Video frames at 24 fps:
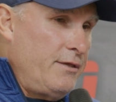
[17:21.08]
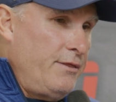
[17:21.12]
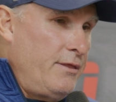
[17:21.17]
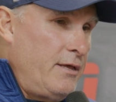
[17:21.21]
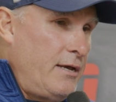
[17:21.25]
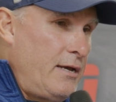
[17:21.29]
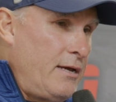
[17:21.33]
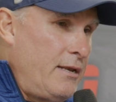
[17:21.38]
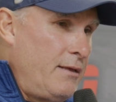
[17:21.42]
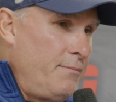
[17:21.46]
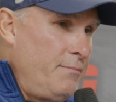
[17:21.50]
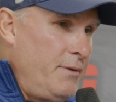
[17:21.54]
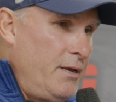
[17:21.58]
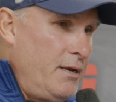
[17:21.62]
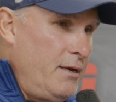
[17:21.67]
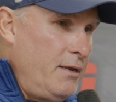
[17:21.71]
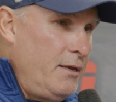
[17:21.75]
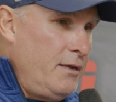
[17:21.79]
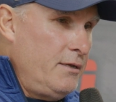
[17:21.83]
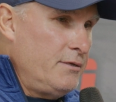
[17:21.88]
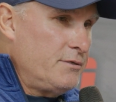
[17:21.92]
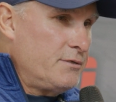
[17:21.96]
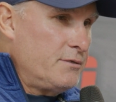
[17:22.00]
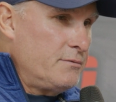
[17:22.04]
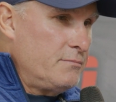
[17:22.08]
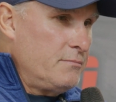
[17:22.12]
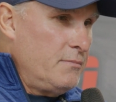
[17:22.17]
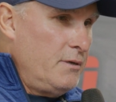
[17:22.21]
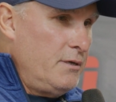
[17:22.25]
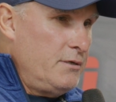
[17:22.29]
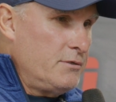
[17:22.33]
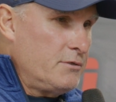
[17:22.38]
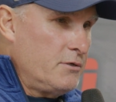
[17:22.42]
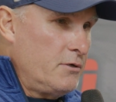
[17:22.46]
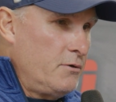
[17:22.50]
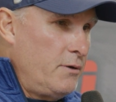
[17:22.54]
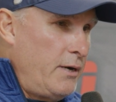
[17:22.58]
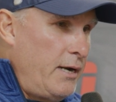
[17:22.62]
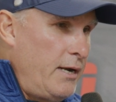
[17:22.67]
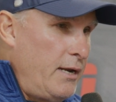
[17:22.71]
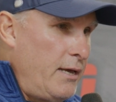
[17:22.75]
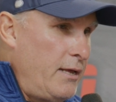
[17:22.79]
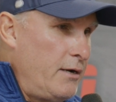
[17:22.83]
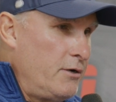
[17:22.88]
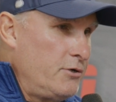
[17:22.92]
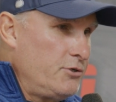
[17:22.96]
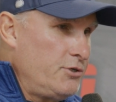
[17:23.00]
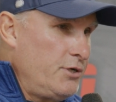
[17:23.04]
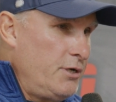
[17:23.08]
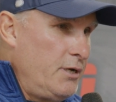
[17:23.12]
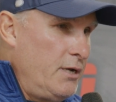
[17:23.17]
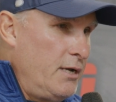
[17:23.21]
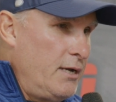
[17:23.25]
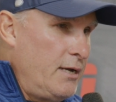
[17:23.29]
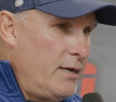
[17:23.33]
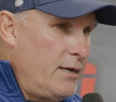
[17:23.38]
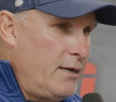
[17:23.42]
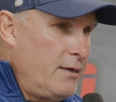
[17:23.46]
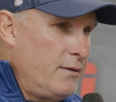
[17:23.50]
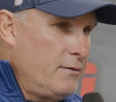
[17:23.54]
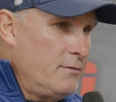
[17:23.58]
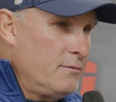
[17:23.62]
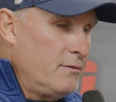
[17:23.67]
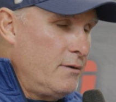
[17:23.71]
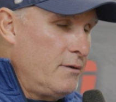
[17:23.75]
that. I mean, he's a great energy guy.